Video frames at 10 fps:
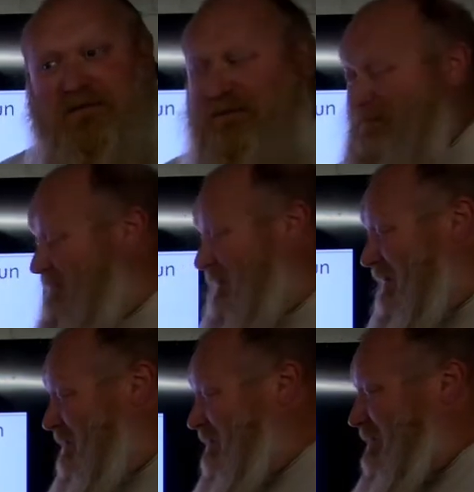Because
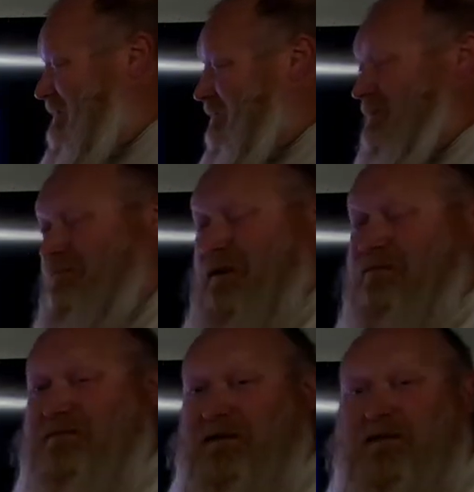technically in the
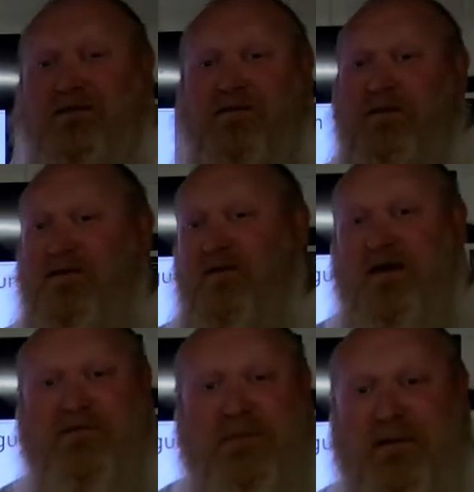Glowbox or console, it don't
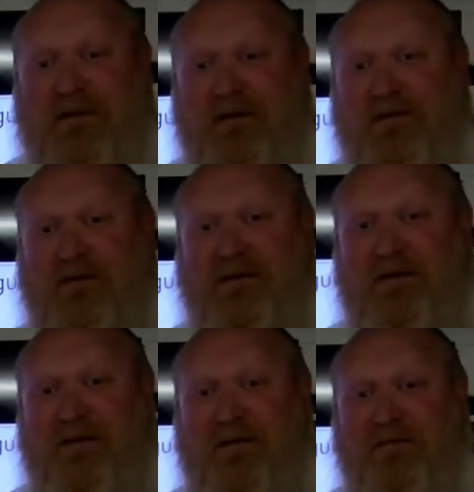have to be in anything at
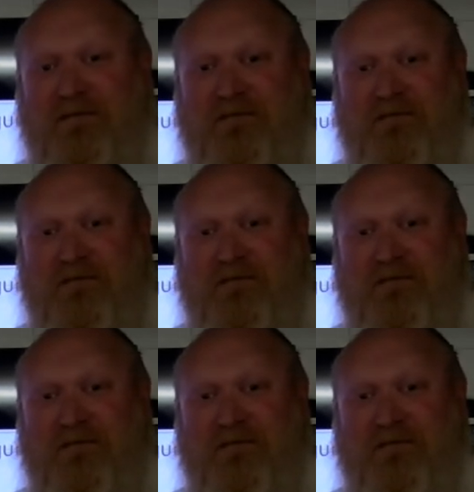all.